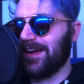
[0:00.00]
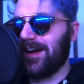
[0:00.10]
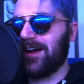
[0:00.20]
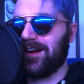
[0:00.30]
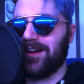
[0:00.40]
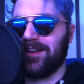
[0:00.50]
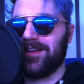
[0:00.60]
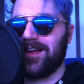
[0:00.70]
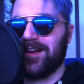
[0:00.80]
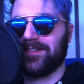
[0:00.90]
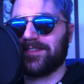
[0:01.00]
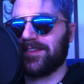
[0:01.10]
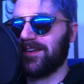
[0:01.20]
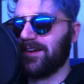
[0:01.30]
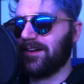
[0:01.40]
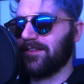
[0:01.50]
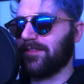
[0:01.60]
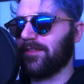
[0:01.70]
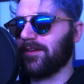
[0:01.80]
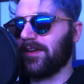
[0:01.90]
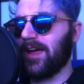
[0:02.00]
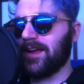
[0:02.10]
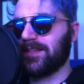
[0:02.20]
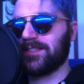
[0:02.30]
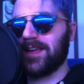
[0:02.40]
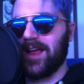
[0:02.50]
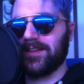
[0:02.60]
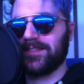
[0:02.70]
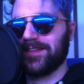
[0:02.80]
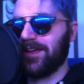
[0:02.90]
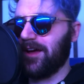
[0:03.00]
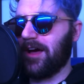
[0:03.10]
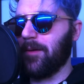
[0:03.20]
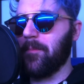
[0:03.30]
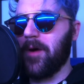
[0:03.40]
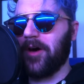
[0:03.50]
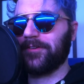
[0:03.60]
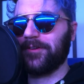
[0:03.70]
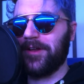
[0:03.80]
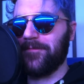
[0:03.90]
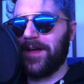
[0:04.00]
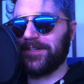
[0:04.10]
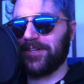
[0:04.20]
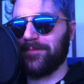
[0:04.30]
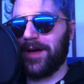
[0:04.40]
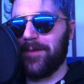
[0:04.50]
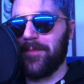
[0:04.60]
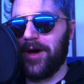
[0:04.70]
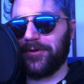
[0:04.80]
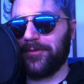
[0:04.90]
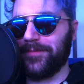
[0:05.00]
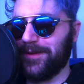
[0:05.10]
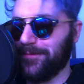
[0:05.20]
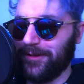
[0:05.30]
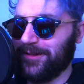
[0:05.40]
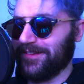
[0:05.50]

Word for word: Ah, yes. The gay sex. A modern invention by modern people.